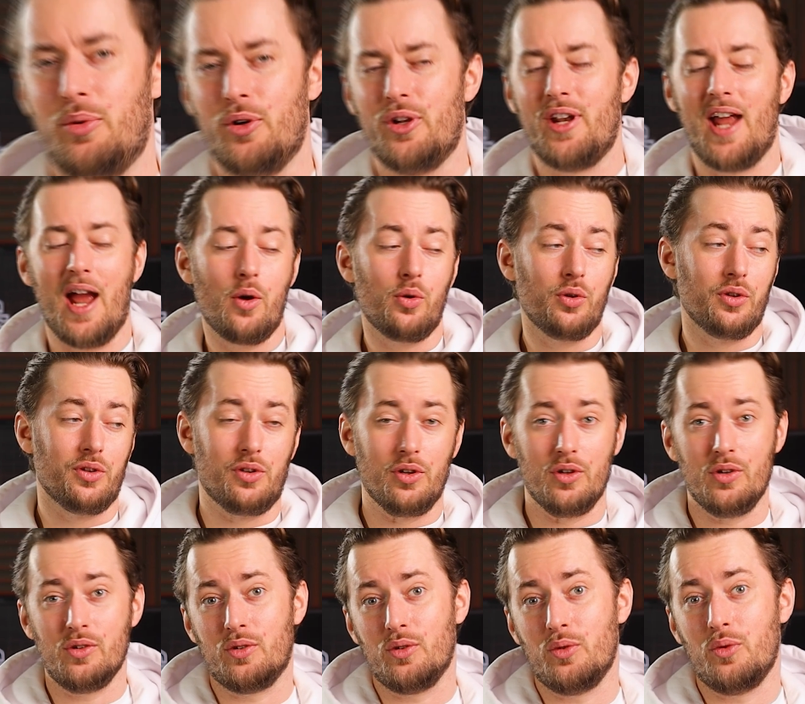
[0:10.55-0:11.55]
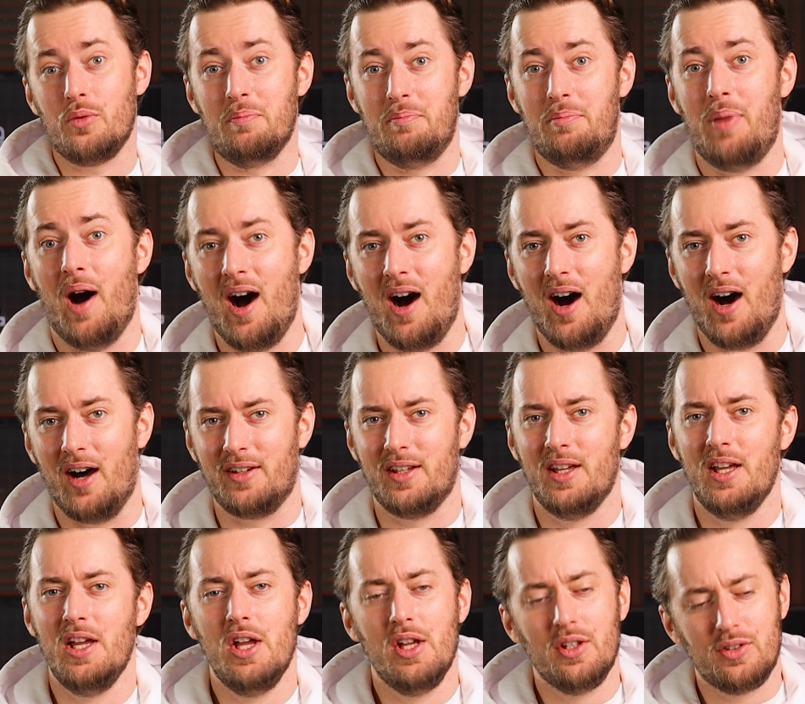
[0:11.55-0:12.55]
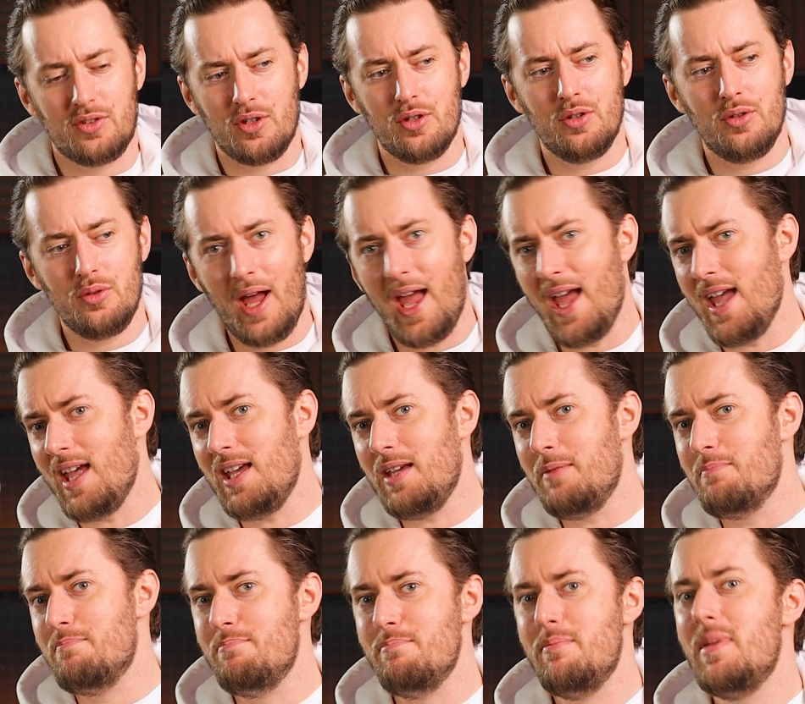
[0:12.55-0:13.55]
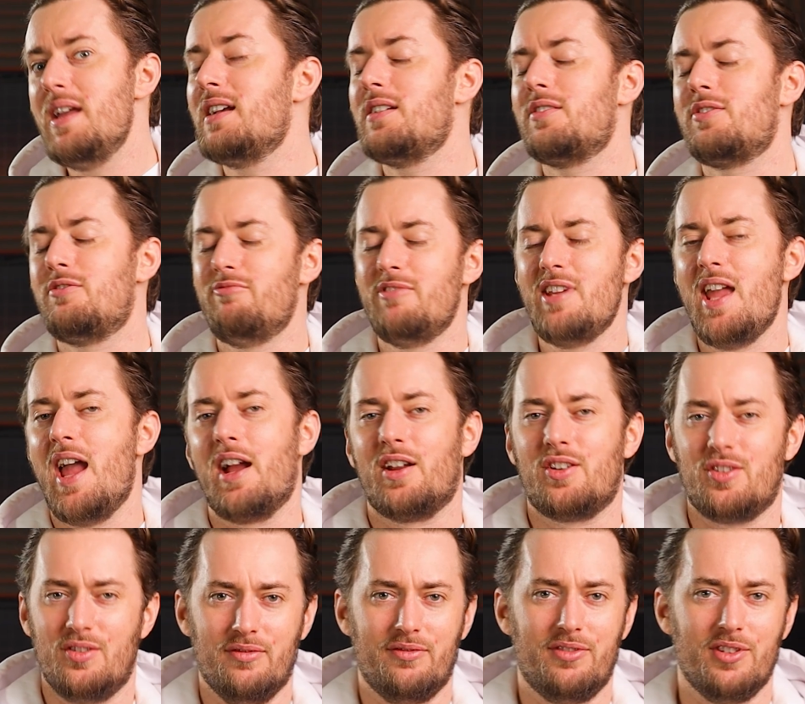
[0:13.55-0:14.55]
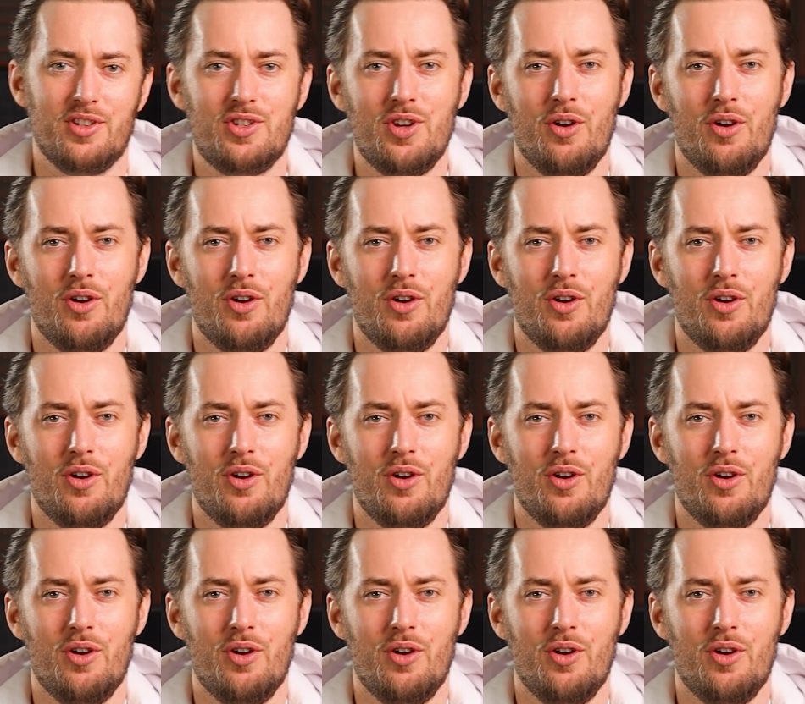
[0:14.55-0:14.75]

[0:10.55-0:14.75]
put out Google Bard, to a mixed reaction for